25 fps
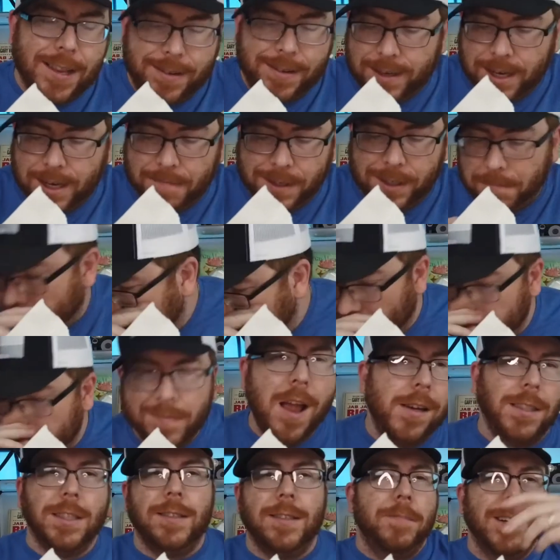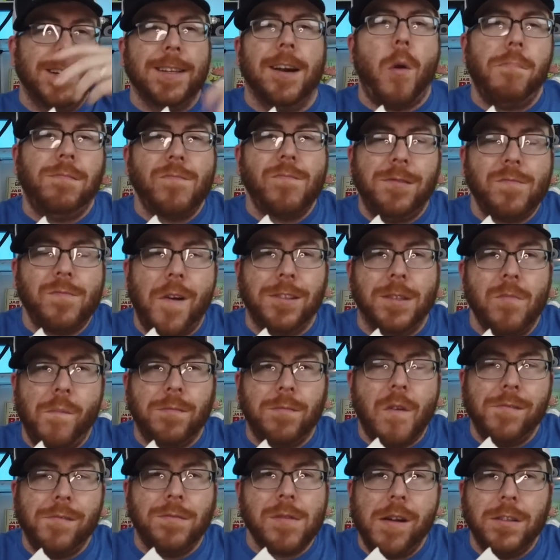So I think it's just
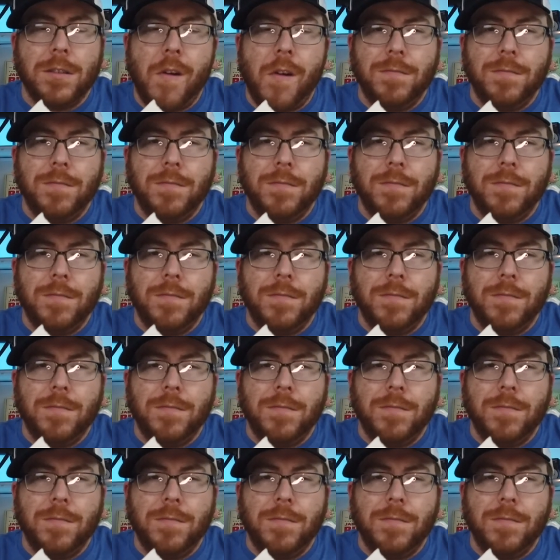right.